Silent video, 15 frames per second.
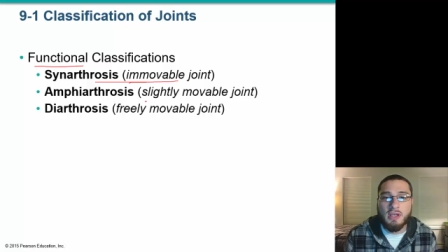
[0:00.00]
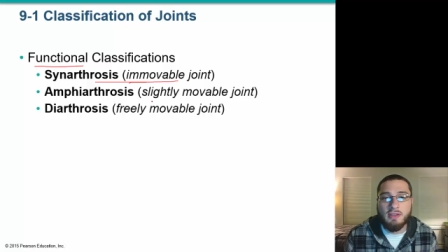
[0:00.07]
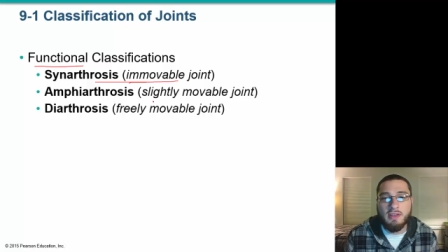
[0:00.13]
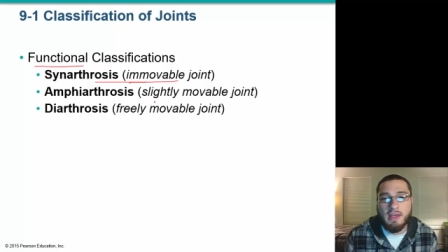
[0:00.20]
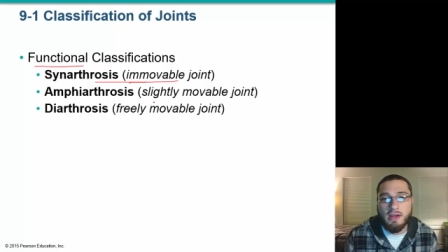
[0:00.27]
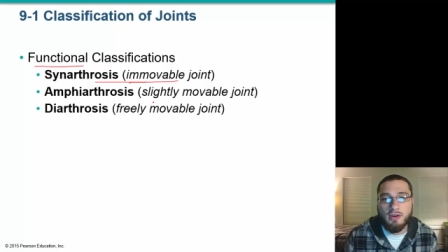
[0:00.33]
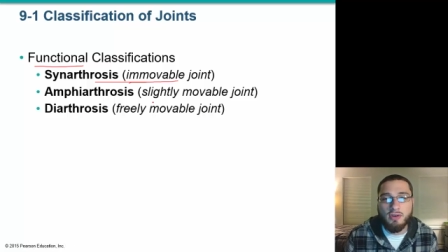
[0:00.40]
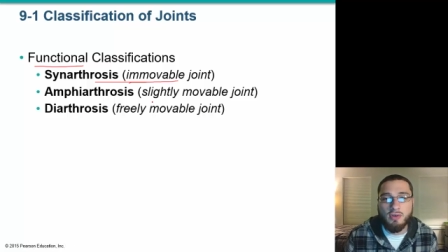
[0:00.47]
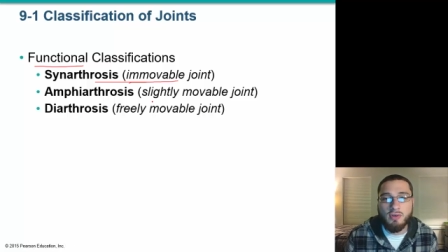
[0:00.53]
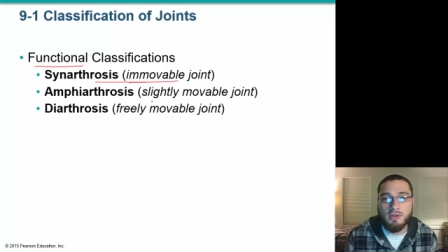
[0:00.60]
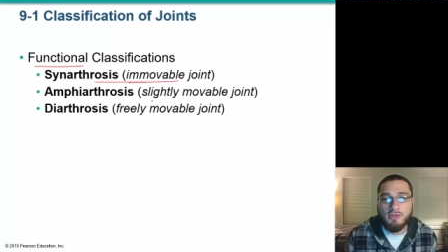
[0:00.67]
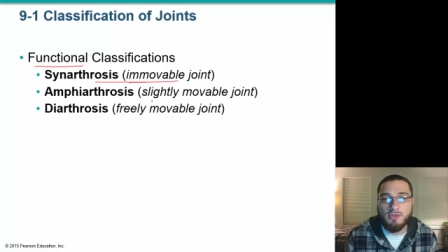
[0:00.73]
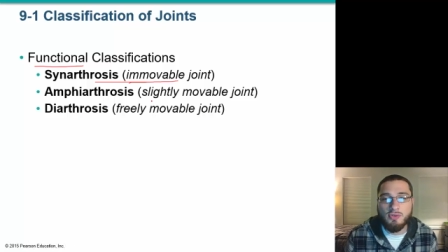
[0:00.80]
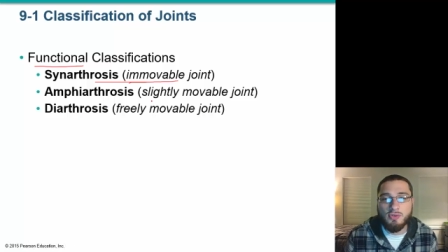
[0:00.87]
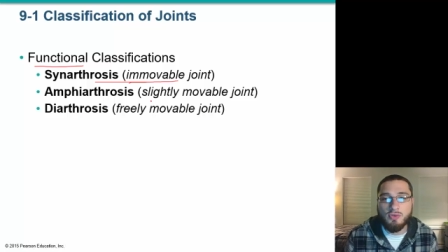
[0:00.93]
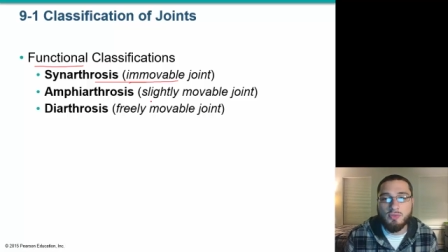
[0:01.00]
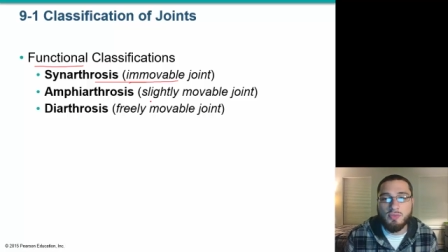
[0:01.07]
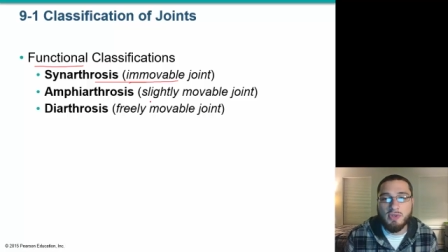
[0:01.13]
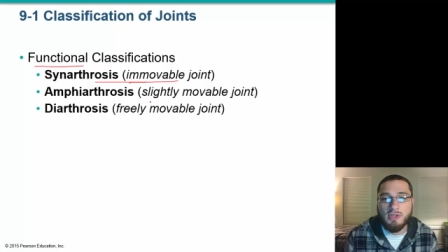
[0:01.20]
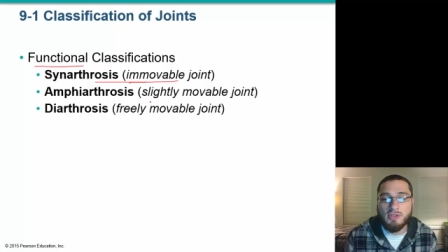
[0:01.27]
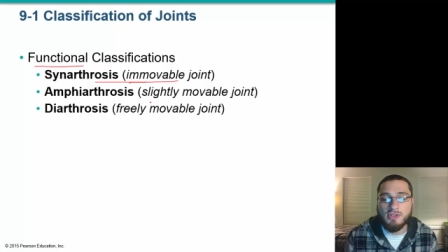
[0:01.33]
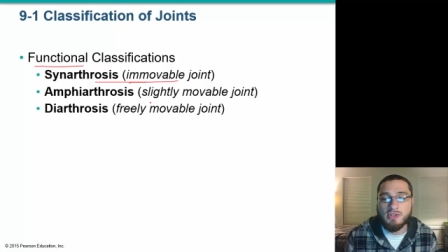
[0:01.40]
They are going to
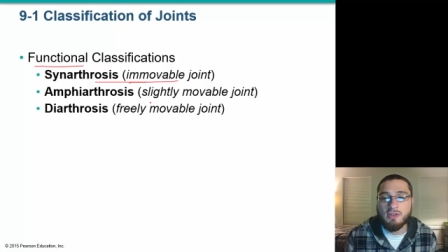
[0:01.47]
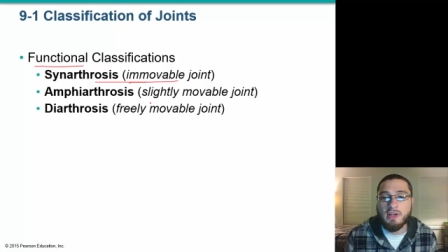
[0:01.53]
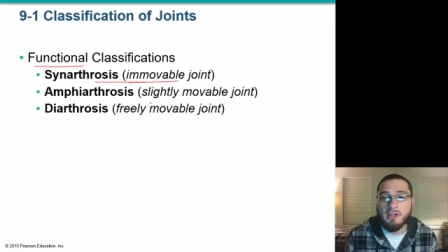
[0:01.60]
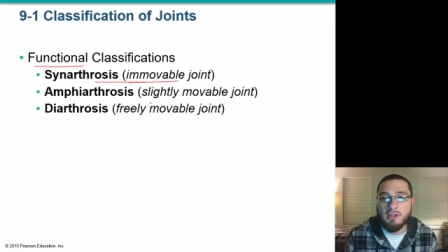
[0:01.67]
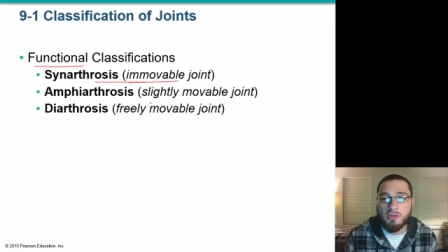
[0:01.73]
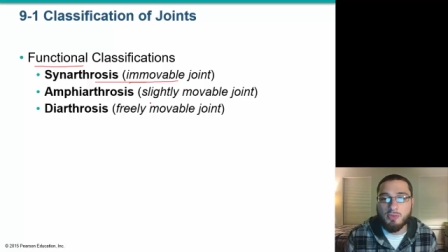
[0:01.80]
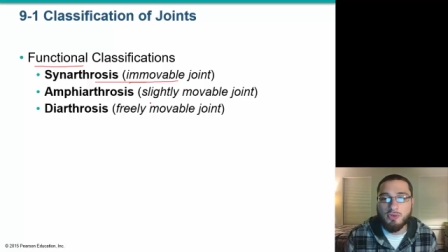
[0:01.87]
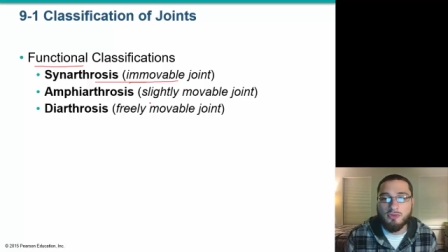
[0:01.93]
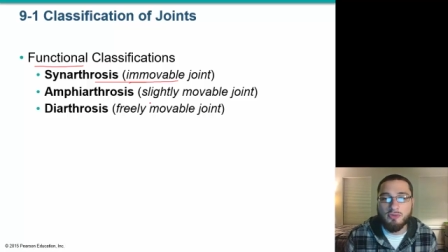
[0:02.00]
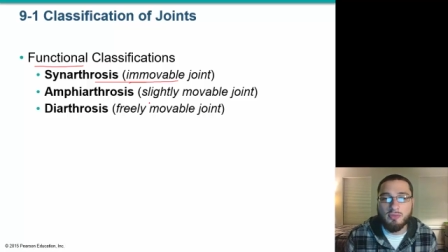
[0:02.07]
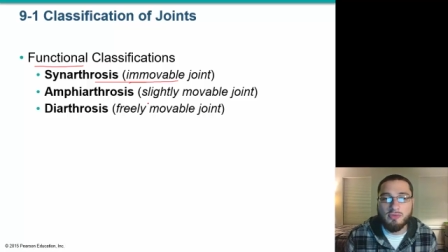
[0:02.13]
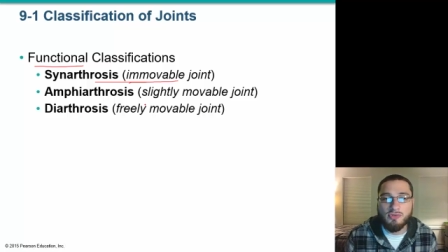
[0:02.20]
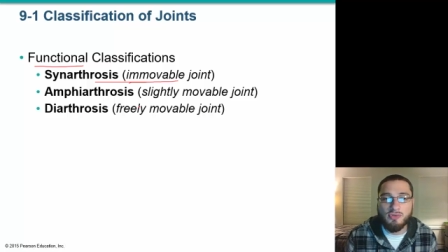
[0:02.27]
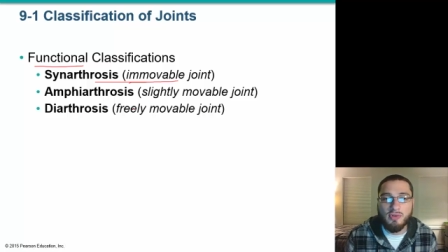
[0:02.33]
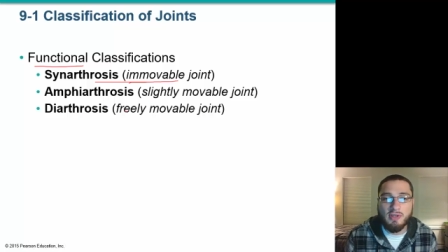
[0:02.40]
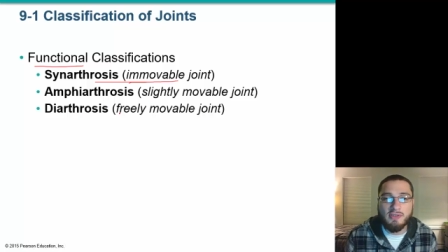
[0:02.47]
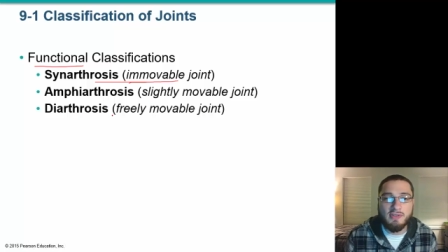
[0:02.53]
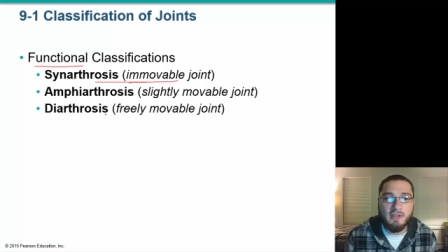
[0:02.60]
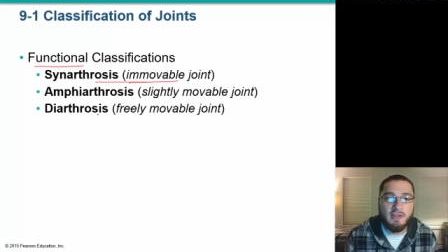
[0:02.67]
be slightly movable joints.